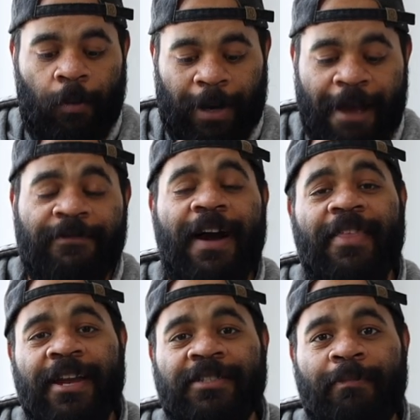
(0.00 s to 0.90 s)
What I
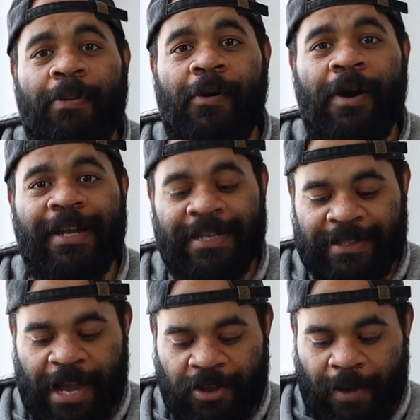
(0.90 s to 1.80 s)
find that is important
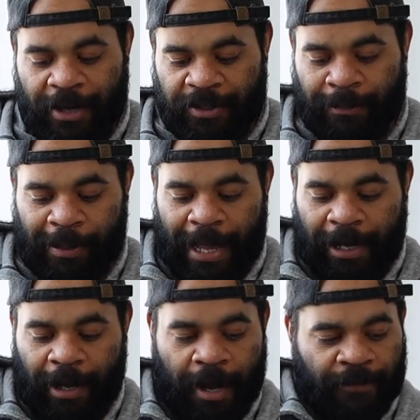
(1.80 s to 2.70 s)
is that you actually
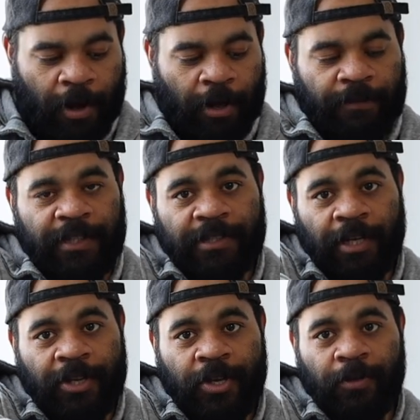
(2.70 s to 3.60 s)
block off all of this
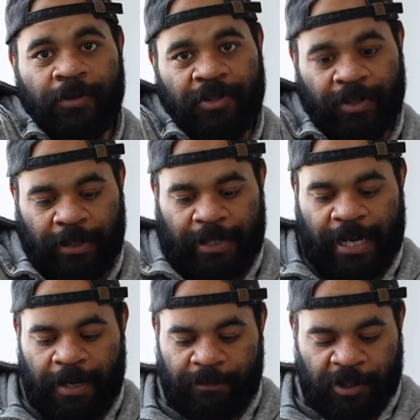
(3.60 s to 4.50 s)
unused
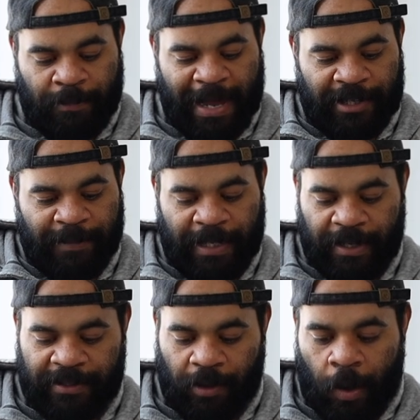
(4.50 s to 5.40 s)
space
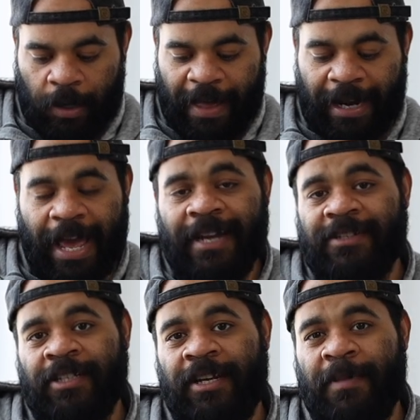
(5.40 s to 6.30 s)
because all of that light
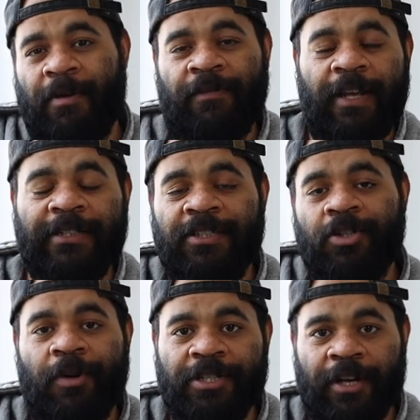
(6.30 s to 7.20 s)
is going to be reflecting
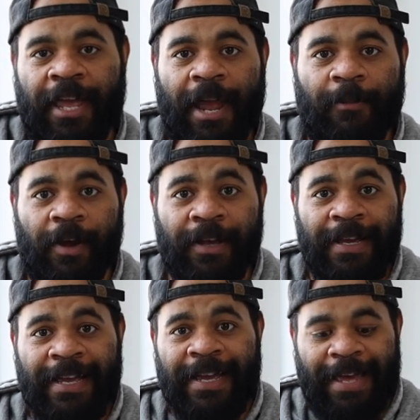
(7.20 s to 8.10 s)
towards your camera
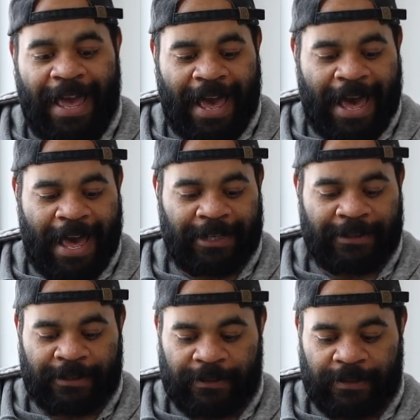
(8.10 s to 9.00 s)

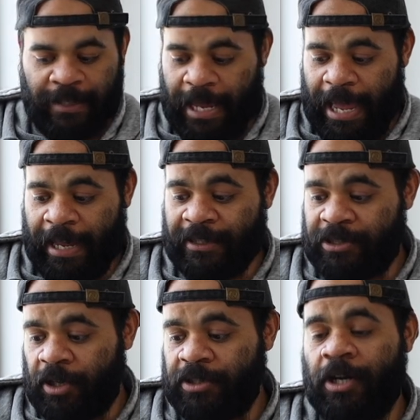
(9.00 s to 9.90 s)
and it can
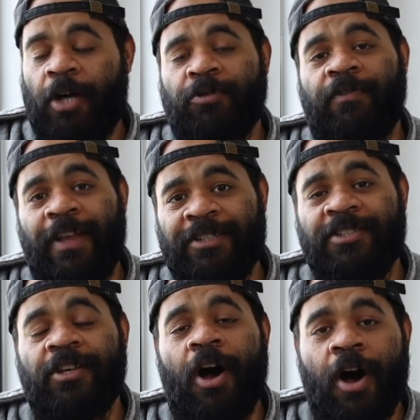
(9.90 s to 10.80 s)
start to cause
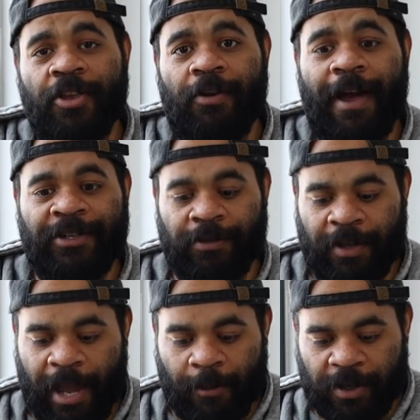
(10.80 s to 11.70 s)
reflections on your actual
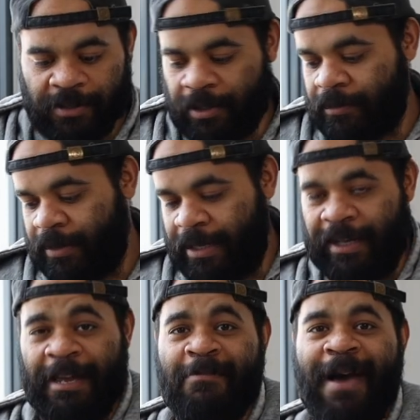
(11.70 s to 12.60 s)
camera. So
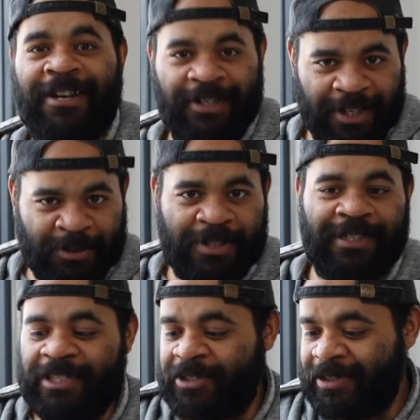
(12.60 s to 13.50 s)
imagine this was
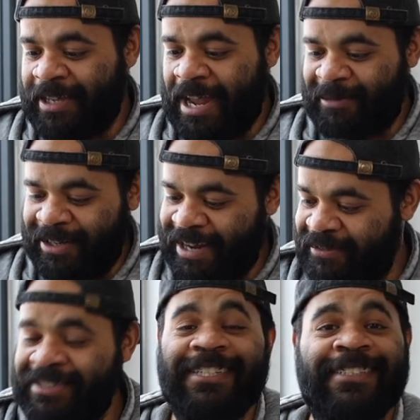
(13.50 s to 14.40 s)
a digital camera, and
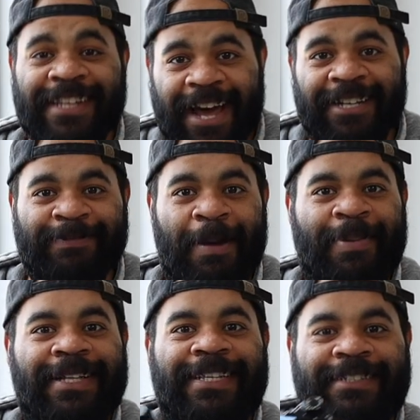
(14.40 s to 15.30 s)
obviously it's not, it's my
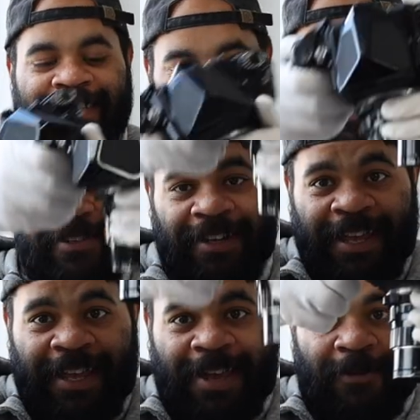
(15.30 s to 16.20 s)
Pentax 67.
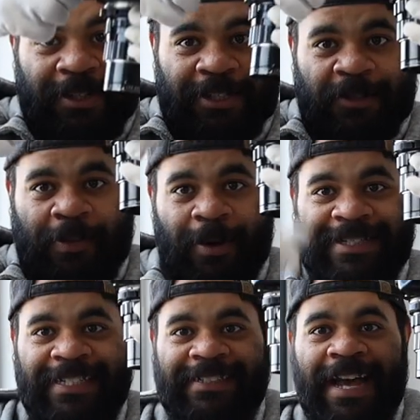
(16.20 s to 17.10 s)
When this is
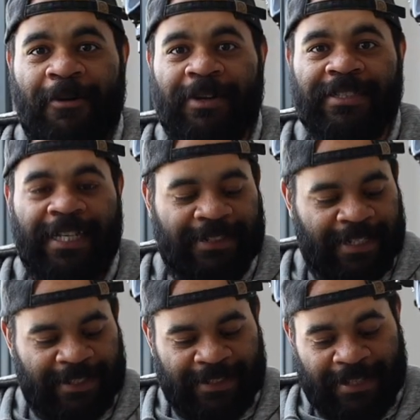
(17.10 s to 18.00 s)
pointing downwards like
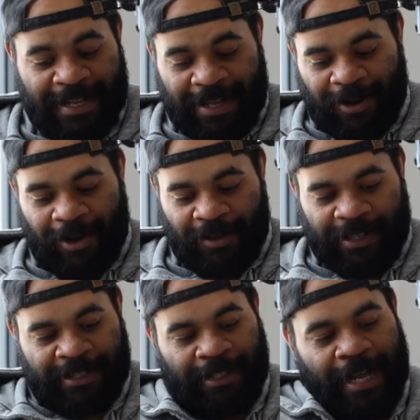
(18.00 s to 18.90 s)
this, all
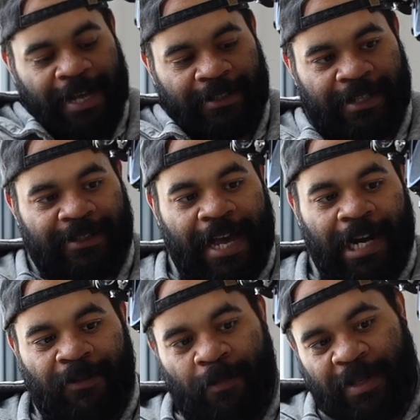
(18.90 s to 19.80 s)
this light that's
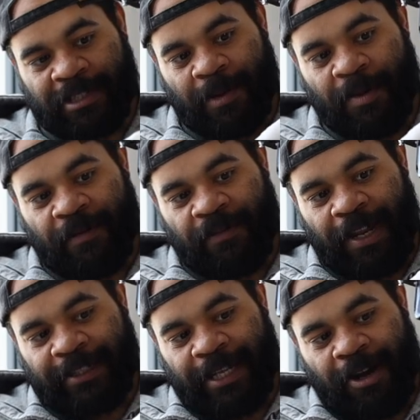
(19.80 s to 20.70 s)
kind of open is gonna be
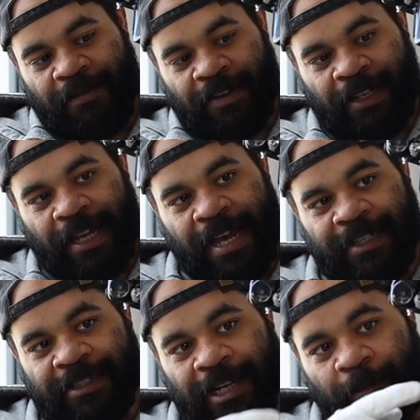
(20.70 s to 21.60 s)
reflecting off of the
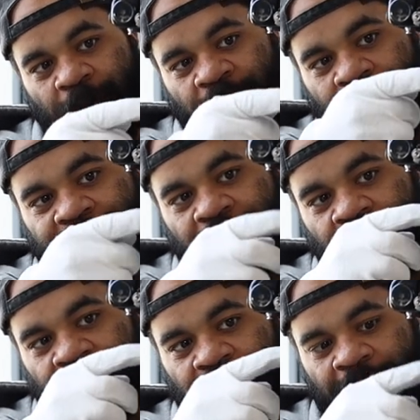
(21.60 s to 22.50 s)
lens, it's gonna be reflecting
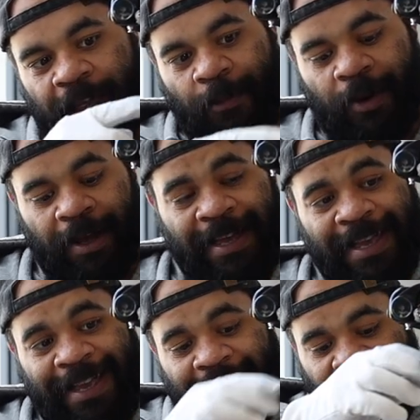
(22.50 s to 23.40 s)
off of the camera,
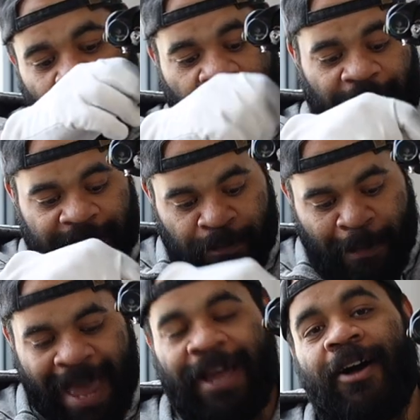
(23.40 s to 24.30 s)
and then it reflects
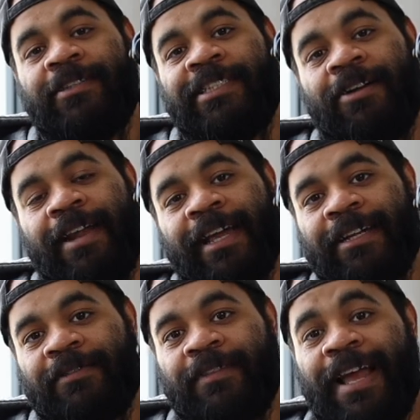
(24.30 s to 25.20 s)
back onto your
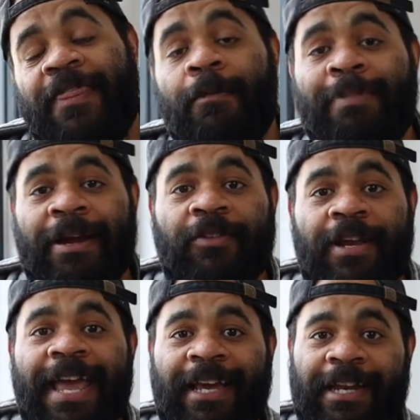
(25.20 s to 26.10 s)
negative. And the bigger
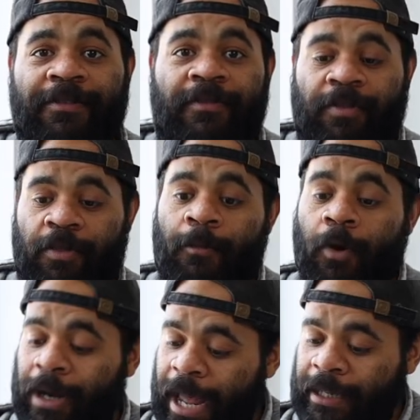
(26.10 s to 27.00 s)
the negative, the
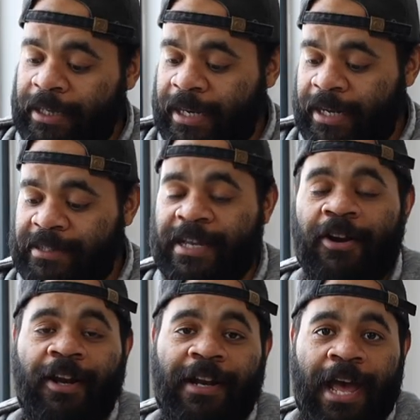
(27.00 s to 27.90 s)
more likely it is that
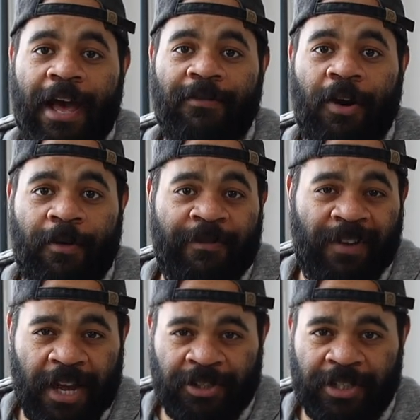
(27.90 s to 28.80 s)
you're gonna have a
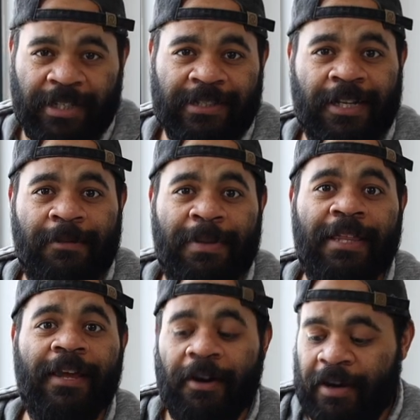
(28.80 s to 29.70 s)
reflection that's gonna
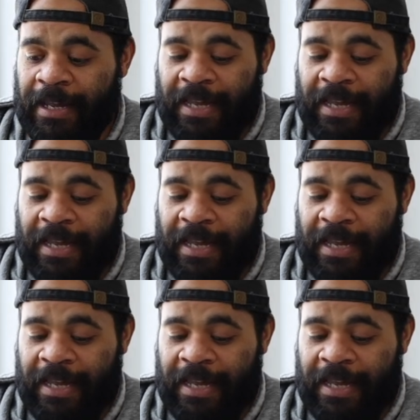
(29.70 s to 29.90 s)
be there.